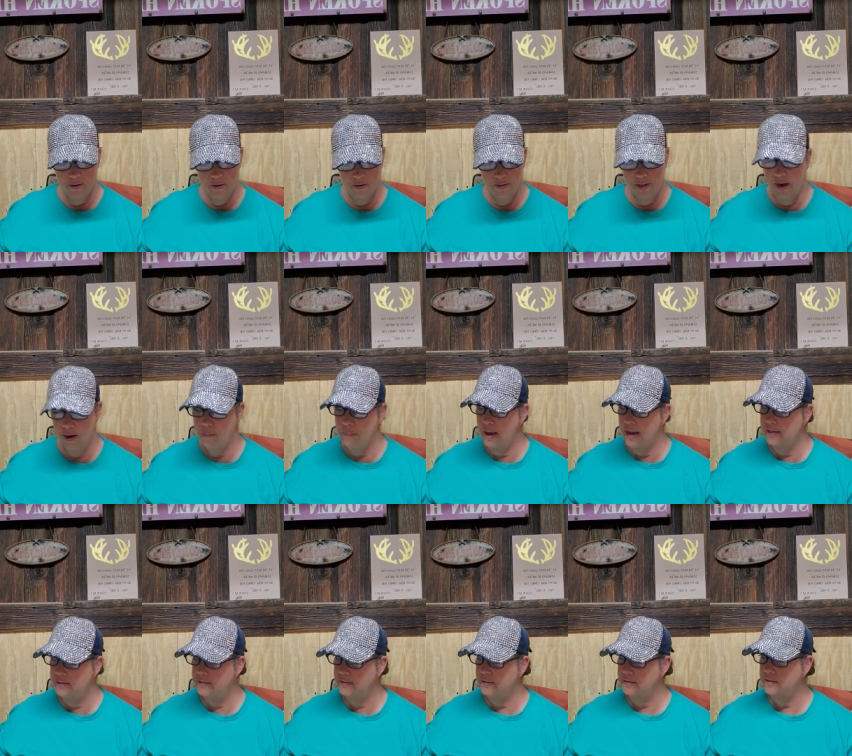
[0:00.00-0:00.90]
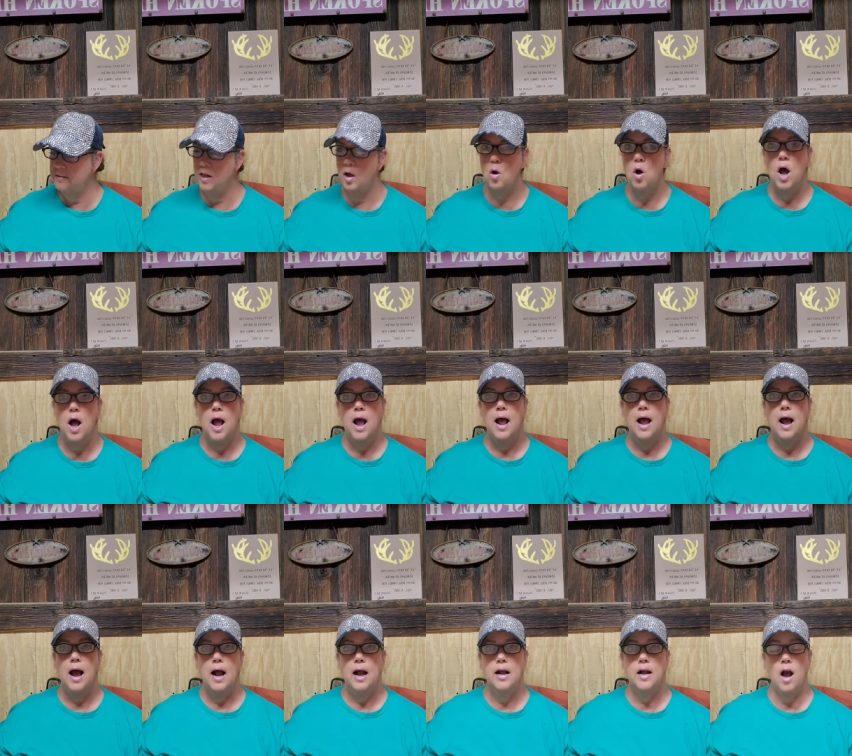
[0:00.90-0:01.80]
isn't that amazing? So
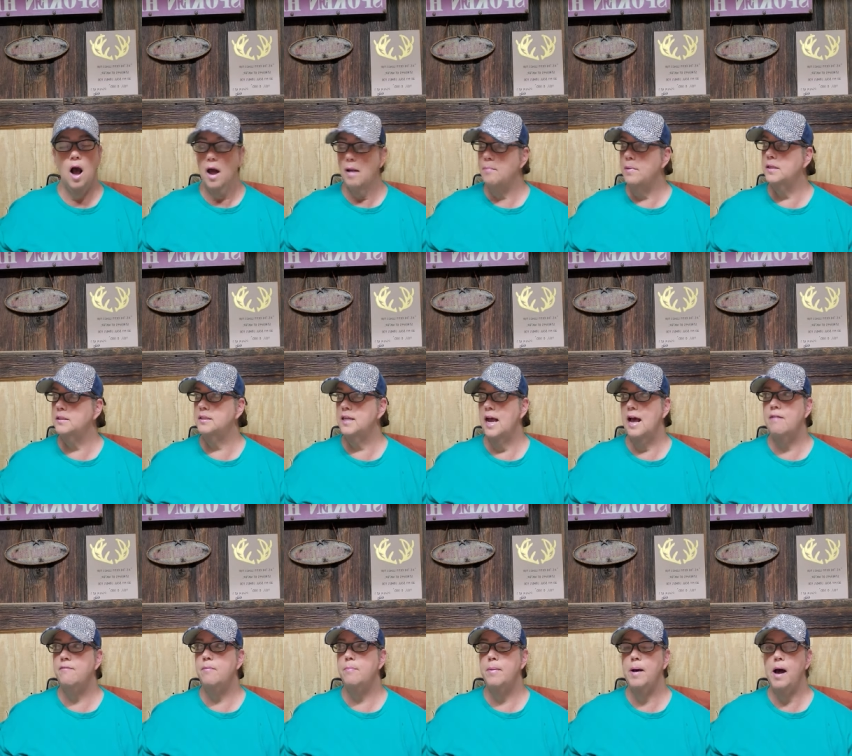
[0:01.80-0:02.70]
God must have a